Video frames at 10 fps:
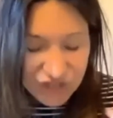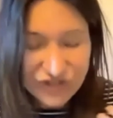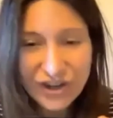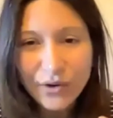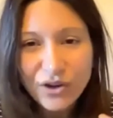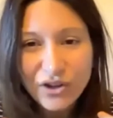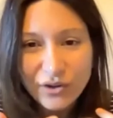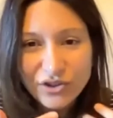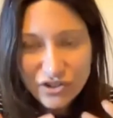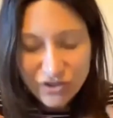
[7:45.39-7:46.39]
So,
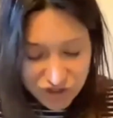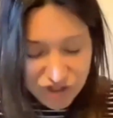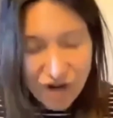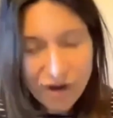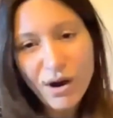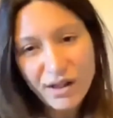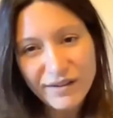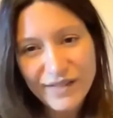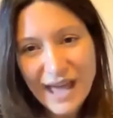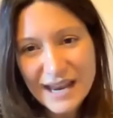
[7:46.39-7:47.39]
just to show all
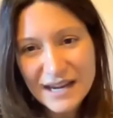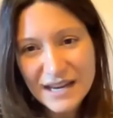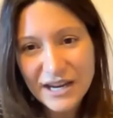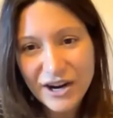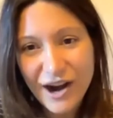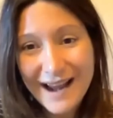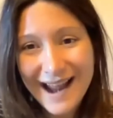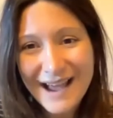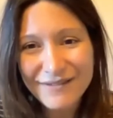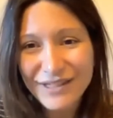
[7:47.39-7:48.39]
of that in here
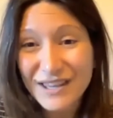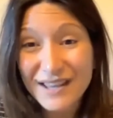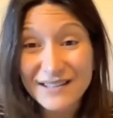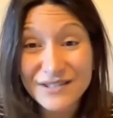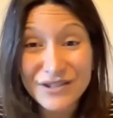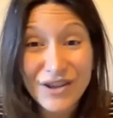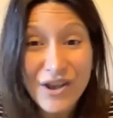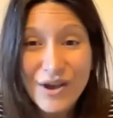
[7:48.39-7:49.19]
and have the kids